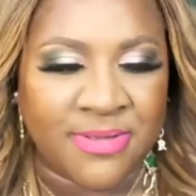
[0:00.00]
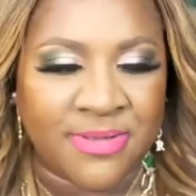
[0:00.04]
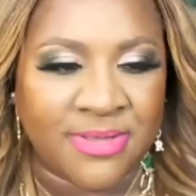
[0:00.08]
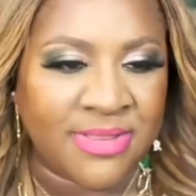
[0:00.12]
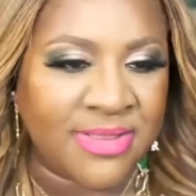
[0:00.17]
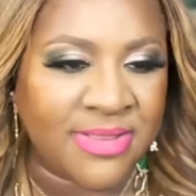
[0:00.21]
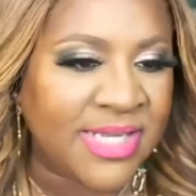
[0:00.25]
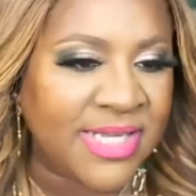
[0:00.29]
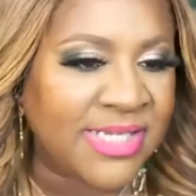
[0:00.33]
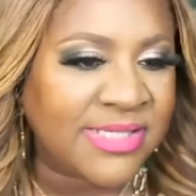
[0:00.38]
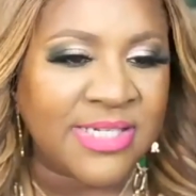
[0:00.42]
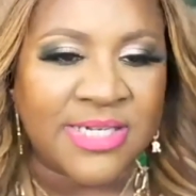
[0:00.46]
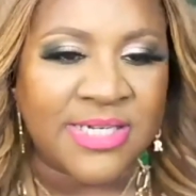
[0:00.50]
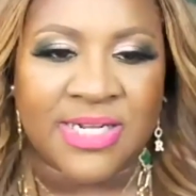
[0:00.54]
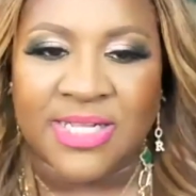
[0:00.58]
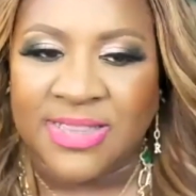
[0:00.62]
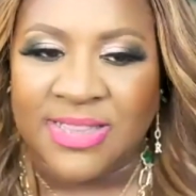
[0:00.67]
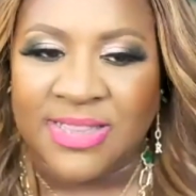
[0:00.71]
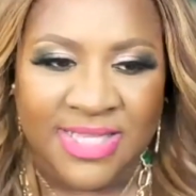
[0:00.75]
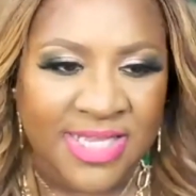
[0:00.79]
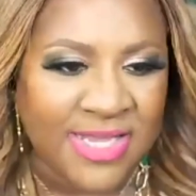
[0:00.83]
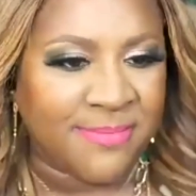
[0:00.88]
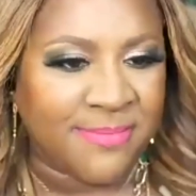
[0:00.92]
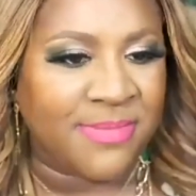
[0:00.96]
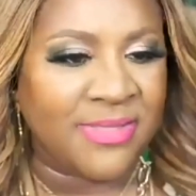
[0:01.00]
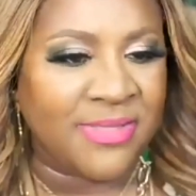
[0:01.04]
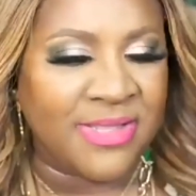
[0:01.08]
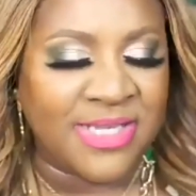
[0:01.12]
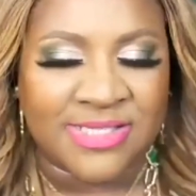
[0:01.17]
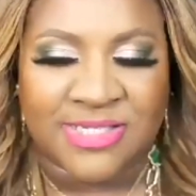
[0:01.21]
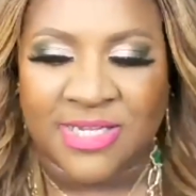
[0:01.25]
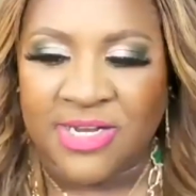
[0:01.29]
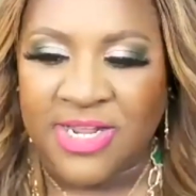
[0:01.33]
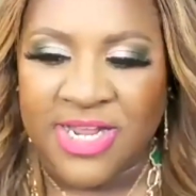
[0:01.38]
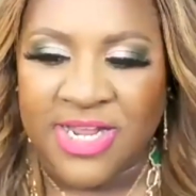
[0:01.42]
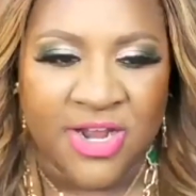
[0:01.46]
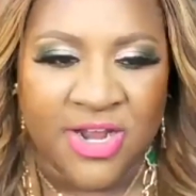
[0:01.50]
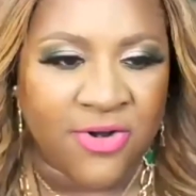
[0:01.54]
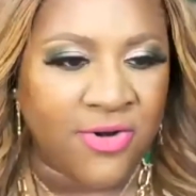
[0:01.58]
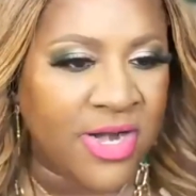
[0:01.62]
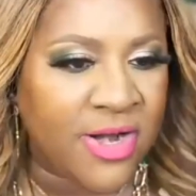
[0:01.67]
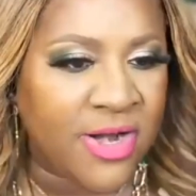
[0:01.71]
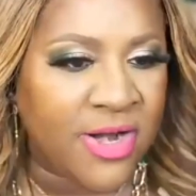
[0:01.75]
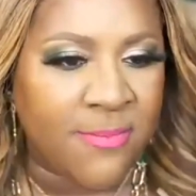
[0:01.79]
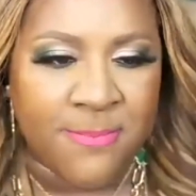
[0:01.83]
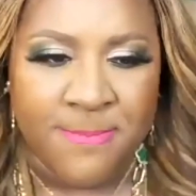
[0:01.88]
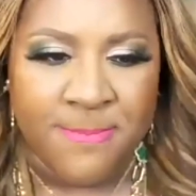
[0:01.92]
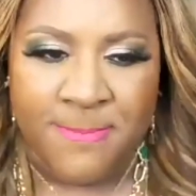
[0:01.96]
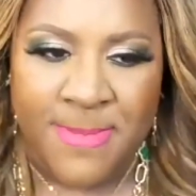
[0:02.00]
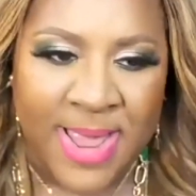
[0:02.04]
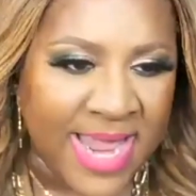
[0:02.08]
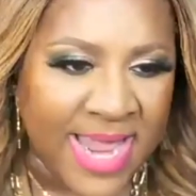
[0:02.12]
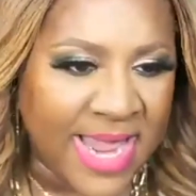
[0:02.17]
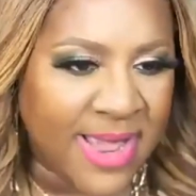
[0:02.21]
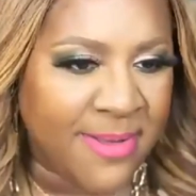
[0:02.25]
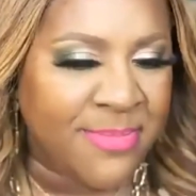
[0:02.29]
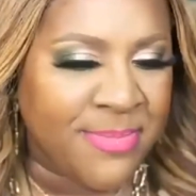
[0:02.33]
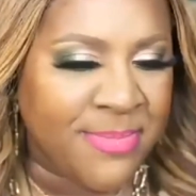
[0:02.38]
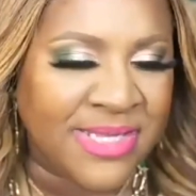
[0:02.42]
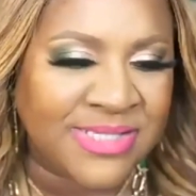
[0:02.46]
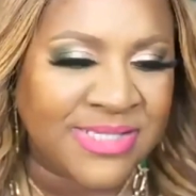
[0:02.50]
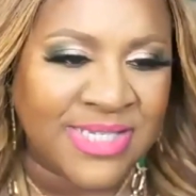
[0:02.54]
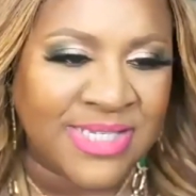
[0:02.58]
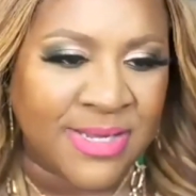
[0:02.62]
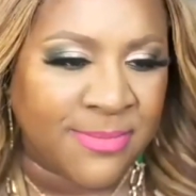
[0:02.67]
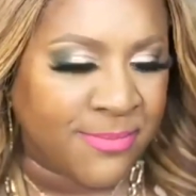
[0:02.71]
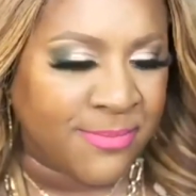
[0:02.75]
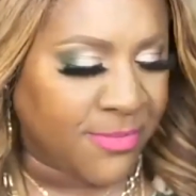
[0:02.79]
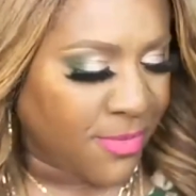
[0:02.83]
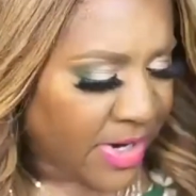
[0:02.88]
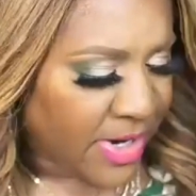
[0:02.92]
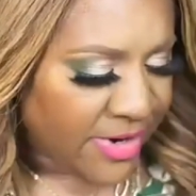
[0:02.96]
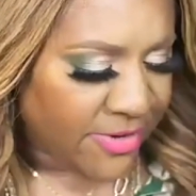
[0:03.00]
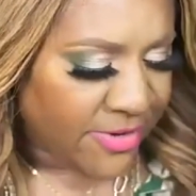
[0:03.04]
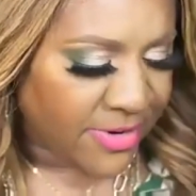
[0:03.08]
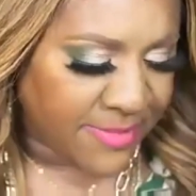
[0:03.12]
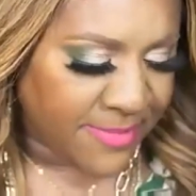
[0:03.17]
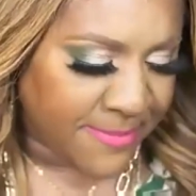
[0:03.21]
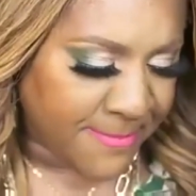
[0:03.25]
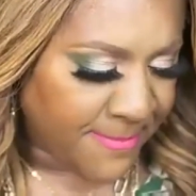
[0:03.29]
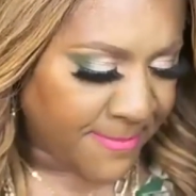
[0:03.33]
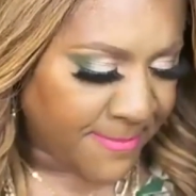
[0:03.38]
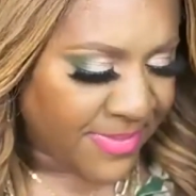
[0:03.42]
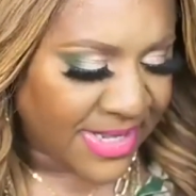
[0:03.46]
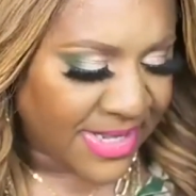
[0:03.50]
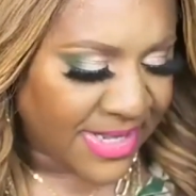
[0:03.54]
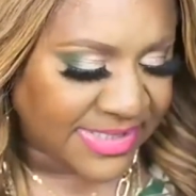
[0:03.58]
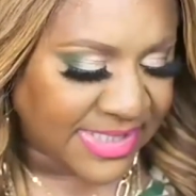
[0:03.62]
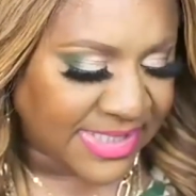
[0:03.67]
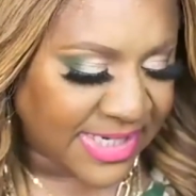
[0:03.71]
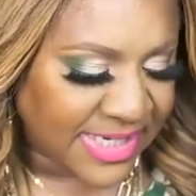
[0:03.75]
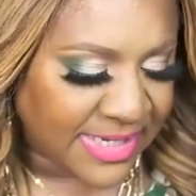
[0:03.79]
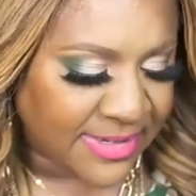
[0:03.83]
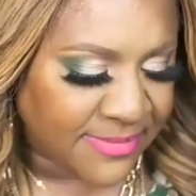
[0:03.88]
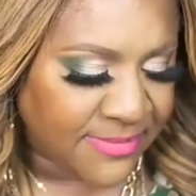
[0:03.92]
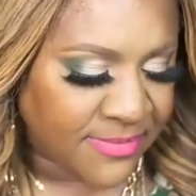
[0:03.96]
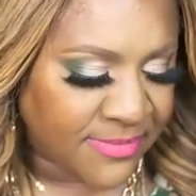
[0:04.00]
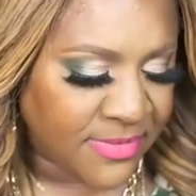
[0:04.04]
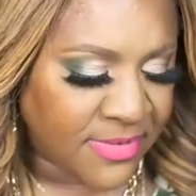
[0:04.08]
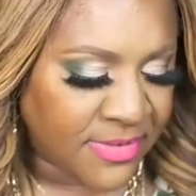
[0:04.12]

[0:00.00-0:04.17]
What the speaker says: Listen and leap. Listen, hear it. Ma'am, that's it. Here, that's it.